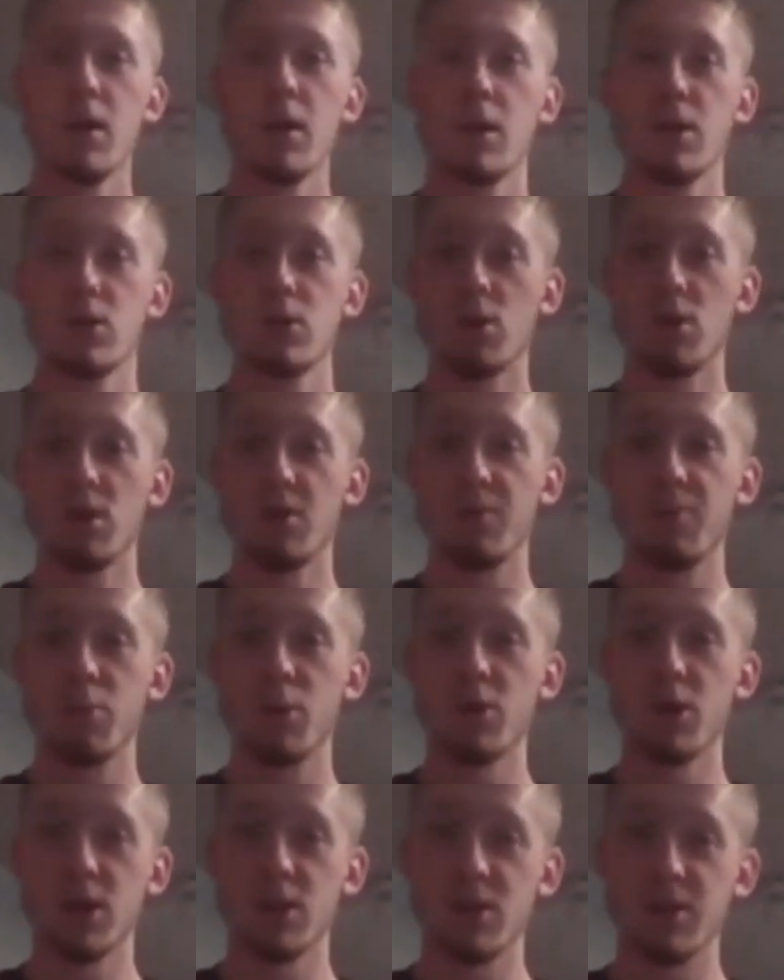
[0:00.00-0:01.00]
sort of
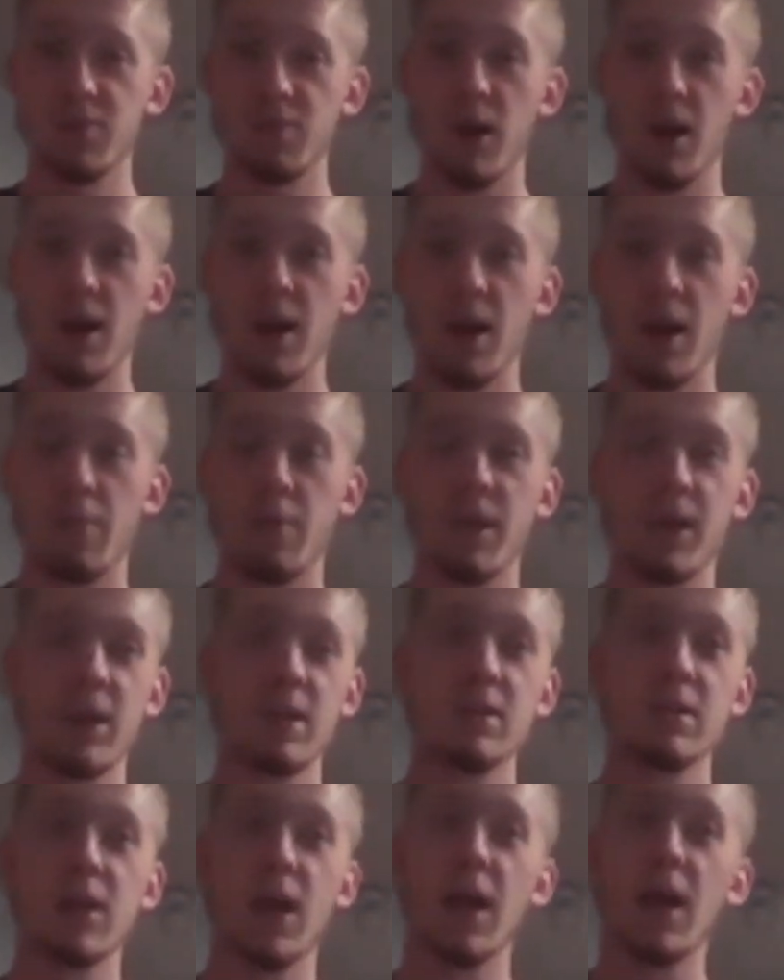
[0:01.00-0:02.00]
productive right now
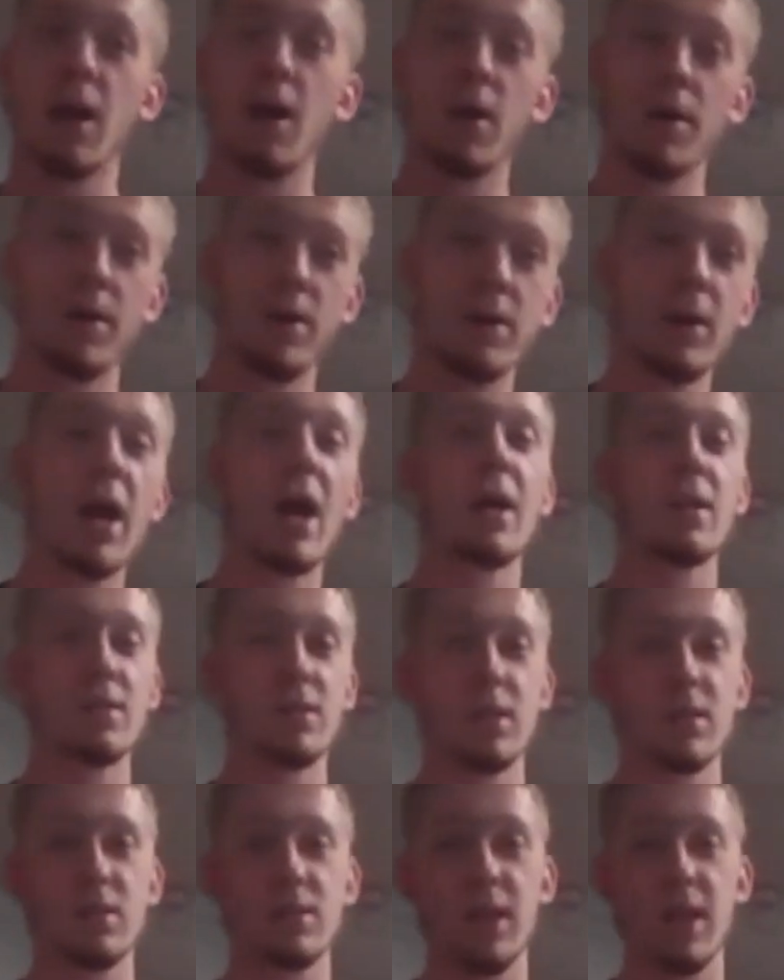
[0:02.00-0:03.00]
because they are not
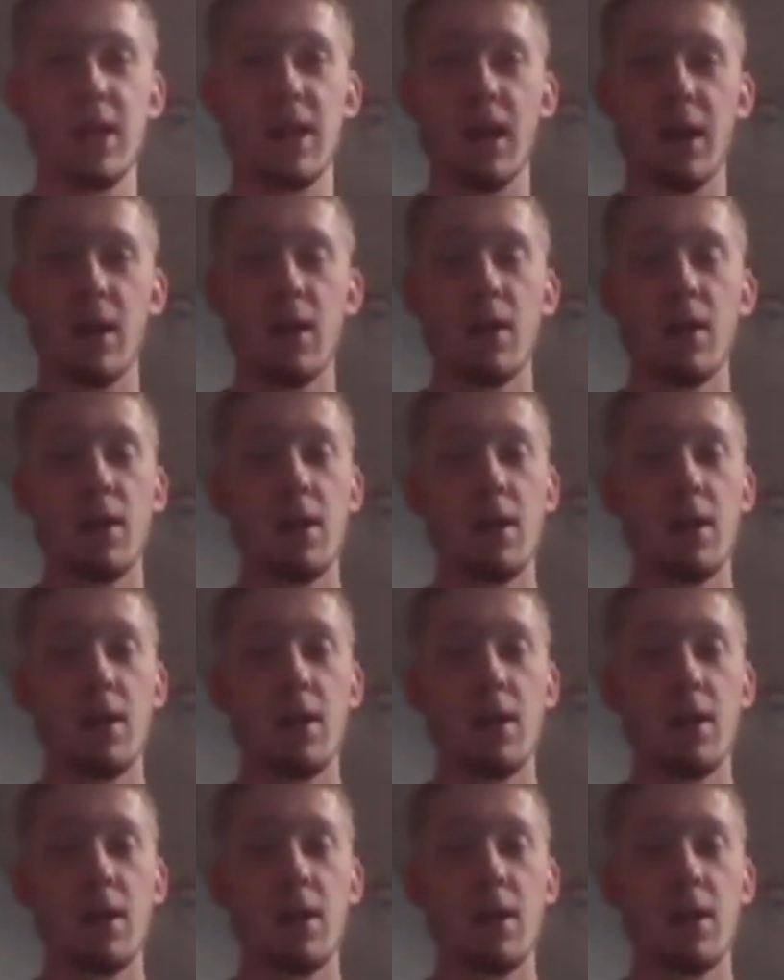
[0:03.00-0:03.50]
succeeding